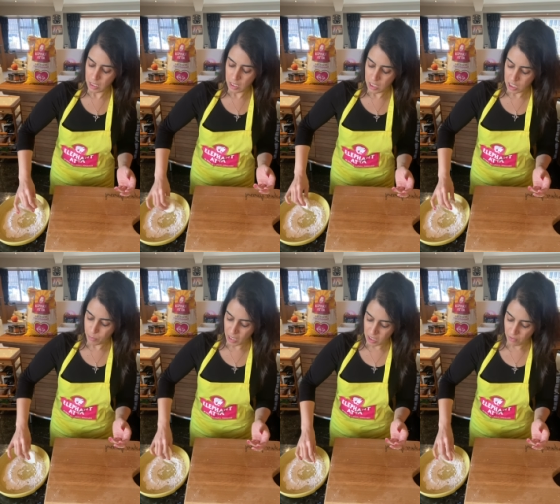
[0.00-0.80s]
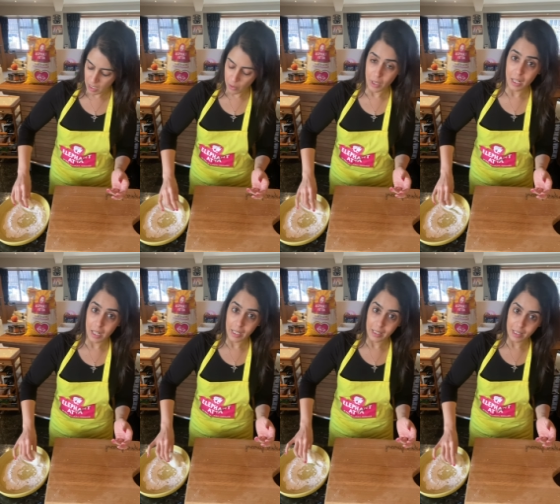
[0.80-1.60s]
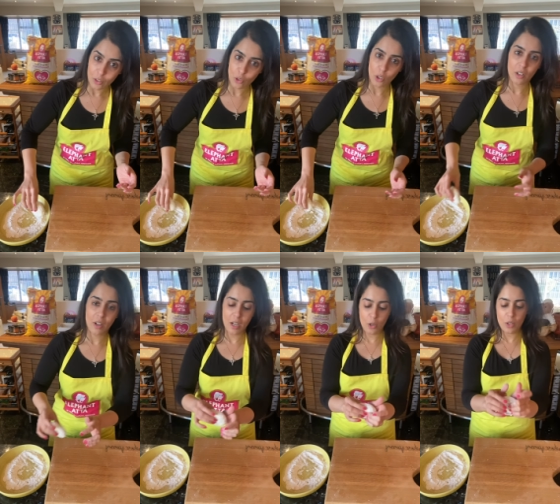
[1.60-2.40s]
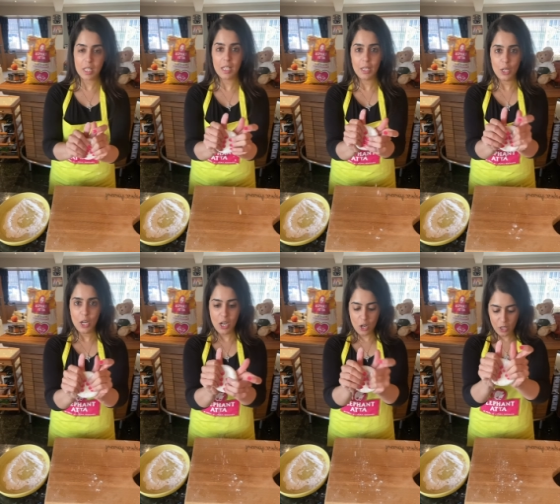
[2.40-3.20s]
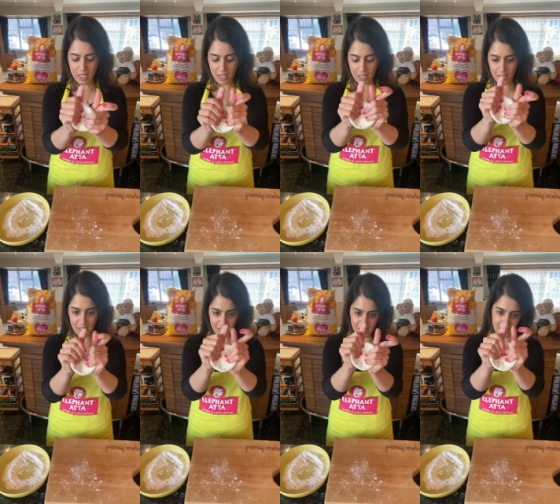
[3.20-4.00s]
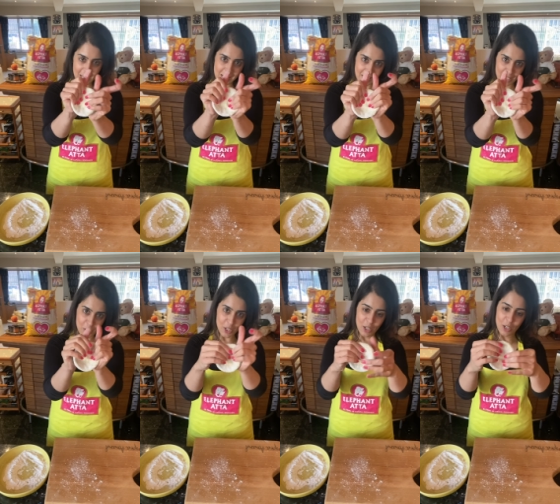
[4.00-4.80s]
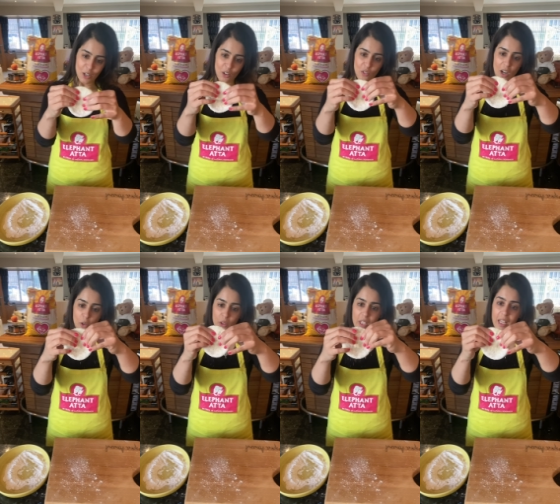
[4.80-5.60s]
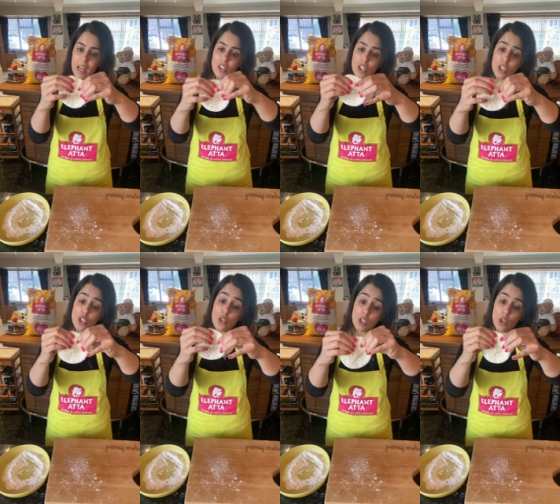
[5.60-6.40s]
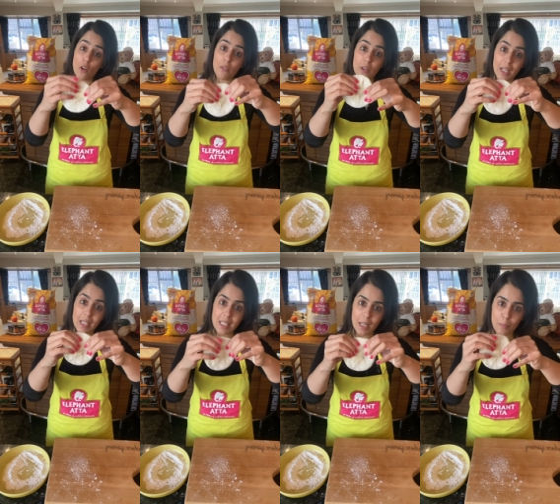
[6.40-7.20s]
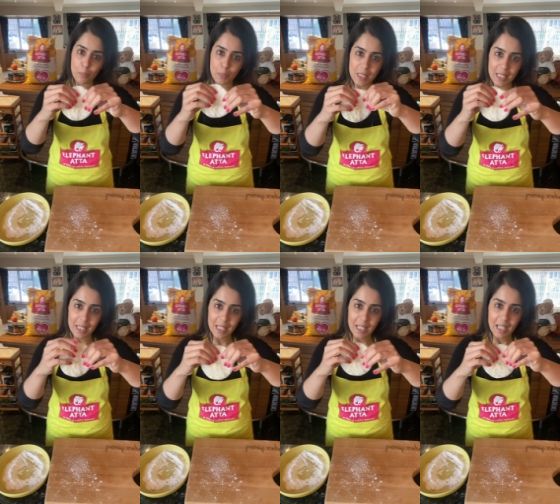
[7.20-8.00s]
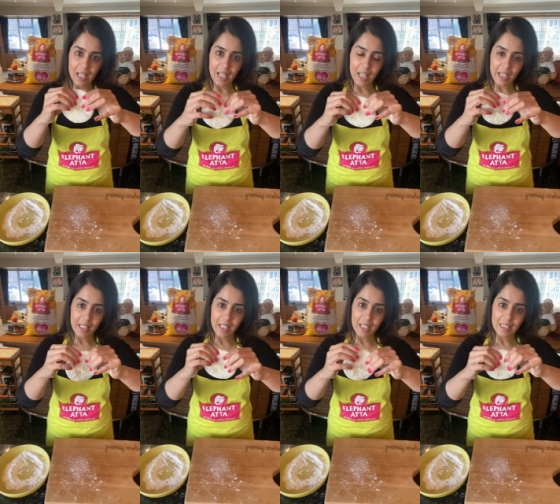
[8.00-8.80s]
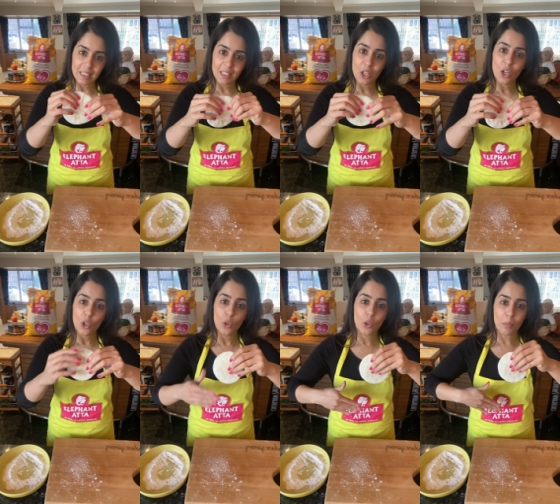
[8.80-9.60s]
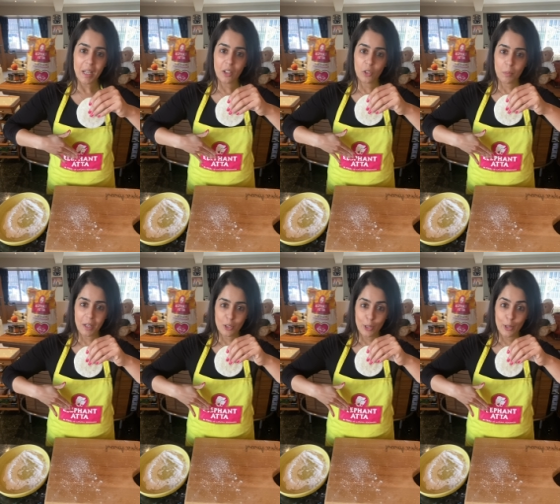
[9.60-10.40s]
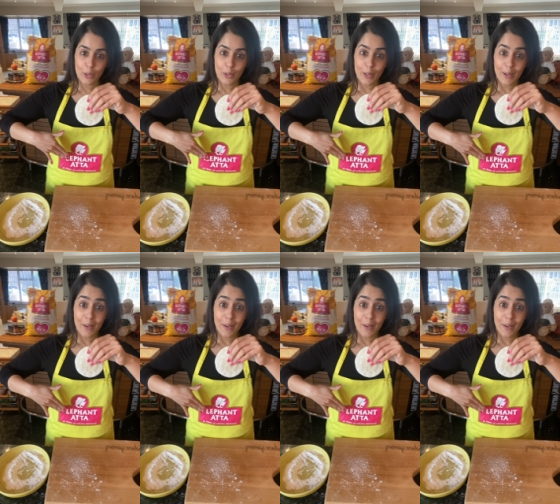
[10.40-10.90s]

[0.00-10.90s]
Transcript: chapatti flour like this, roll it around, okay, round the edges using your fingertips like this. Oh look, my nails match the logo.